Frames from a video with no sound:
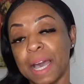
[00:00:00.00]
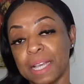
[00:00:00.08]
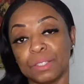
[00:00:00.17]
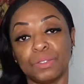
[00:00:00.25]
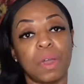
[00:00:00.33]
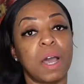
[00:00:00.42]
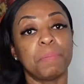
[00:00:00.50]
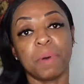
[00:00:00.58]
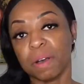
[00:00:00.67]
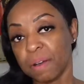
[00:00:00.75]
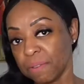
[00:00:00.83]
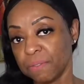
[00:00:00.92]
I
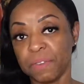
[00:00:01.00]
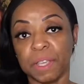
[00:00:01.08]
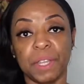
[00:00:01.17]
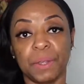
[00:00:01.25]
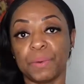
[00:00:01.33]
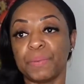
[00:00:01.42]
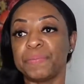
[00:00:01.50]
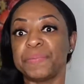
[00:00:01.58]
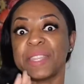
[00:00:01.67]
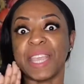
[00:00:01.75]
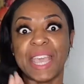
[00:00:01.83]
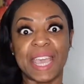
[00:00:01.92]
drop a video
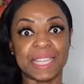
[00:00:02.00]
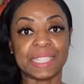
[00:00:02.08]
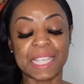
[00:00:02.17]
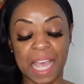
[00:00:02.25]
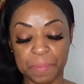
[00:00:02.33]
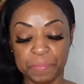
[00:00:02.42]
ASAP.